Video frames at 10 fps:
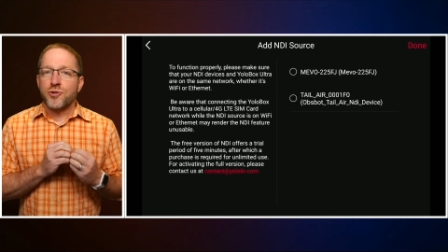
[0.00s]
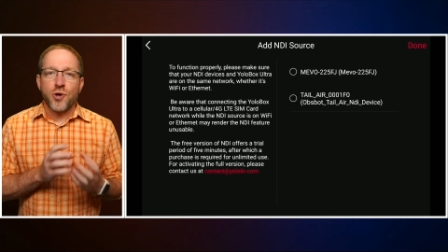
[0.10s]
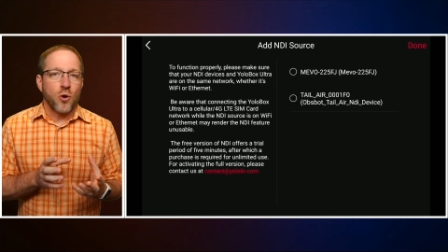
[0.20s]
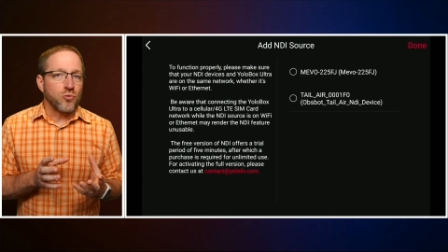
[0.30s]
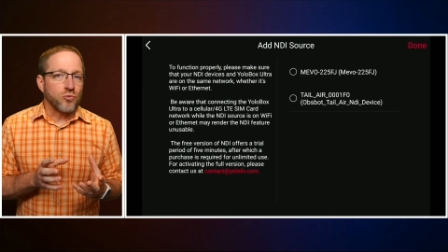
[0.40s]

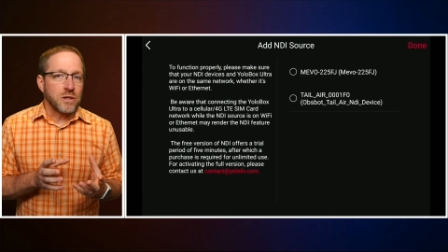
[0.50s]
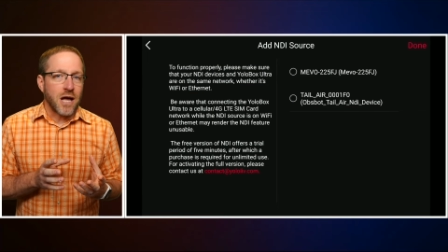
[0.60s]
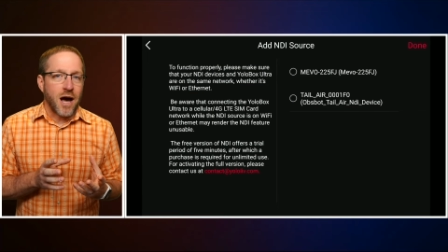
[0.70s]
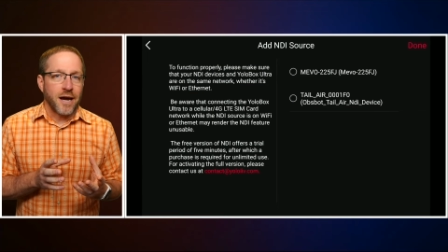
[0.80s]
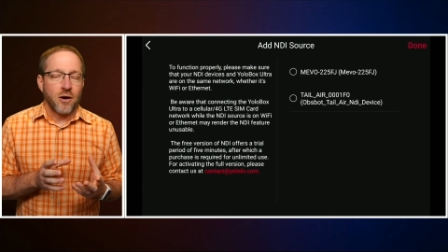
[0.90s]
Don't
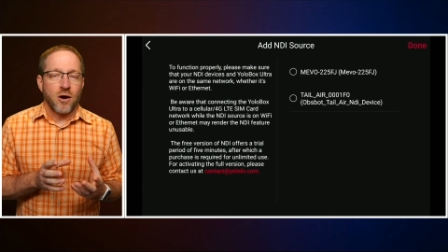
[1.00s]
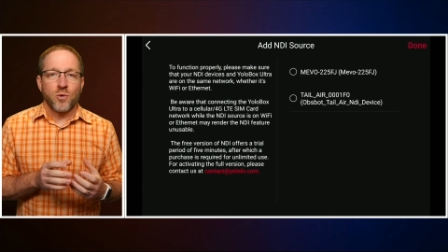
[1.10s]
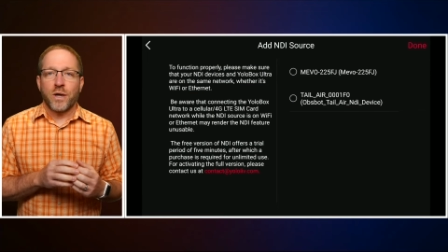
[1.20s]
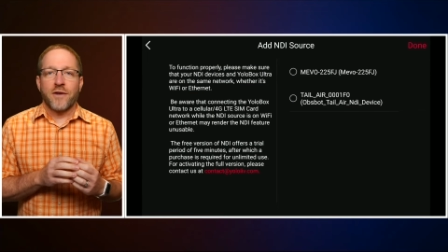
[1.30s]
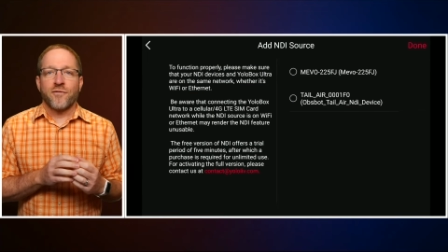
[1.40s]
rely on
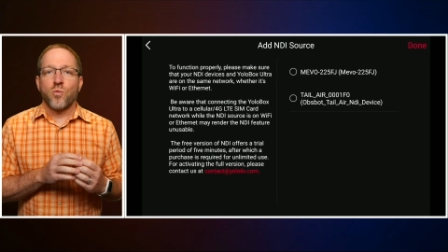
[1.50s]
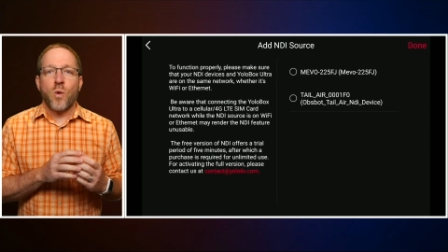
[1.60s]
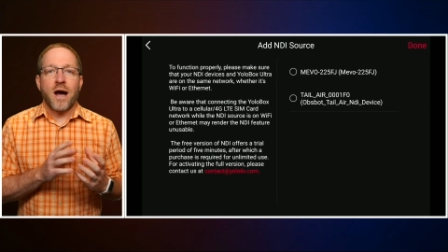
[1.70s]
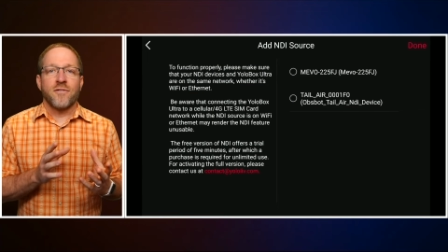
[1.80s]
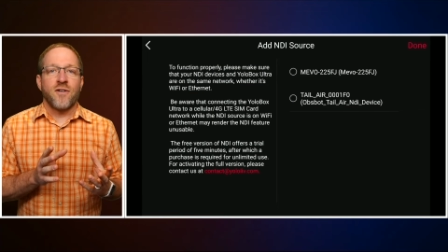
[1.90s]
whatever
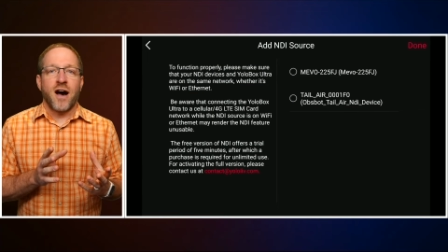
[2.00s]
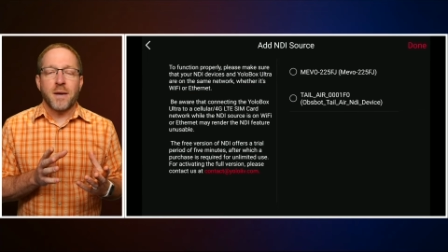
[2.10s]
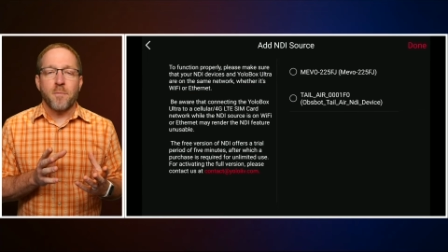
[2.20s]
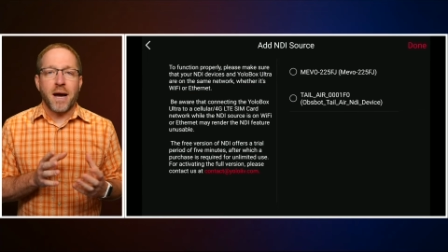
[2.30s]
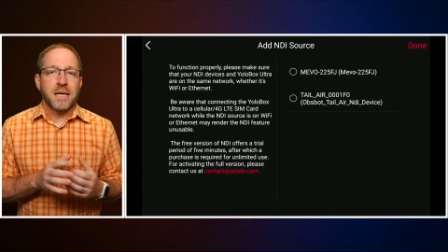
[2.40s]
Wi-Fi
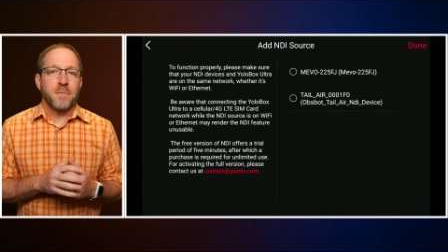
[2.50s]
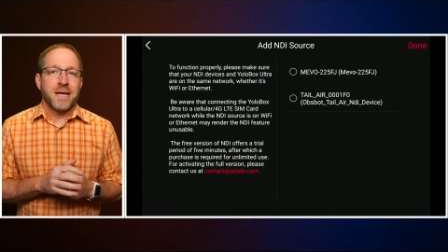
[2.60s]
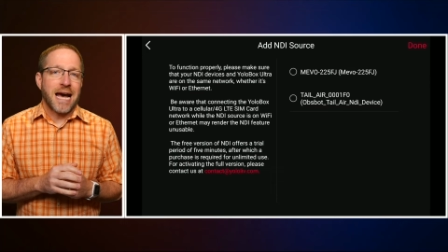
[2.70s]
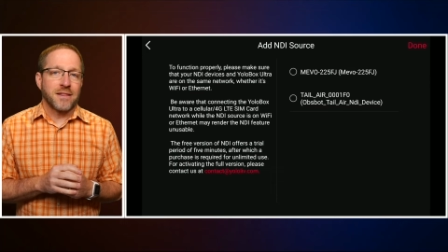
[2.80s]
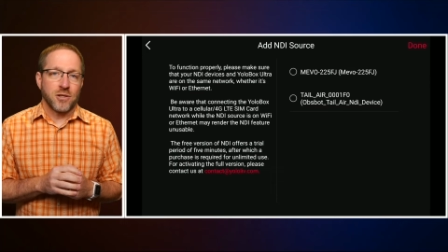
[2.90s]
might
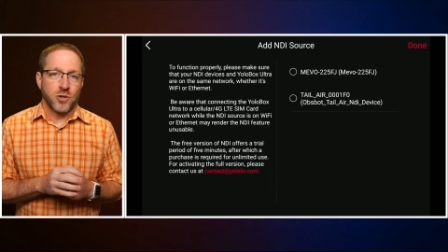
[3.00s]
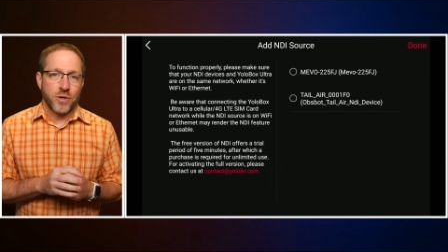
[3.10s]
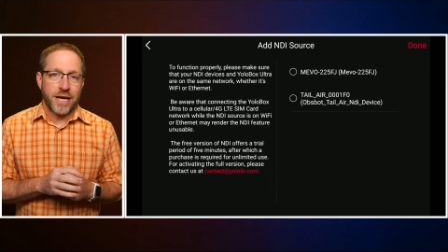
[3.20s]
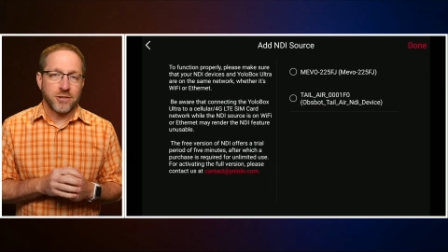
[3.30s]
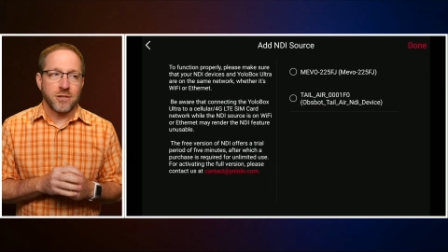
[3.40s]
be at the
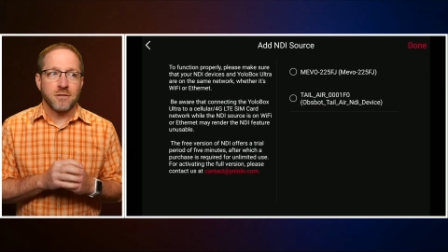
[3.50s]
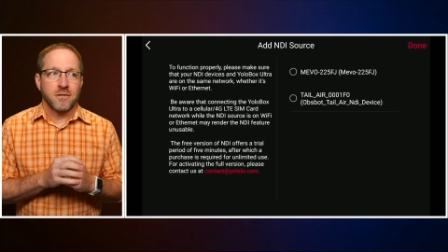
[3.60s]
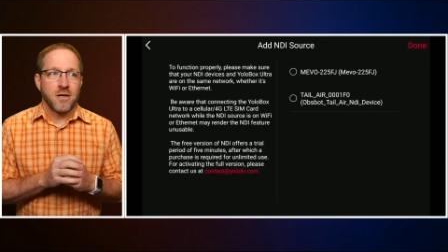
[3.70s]
location.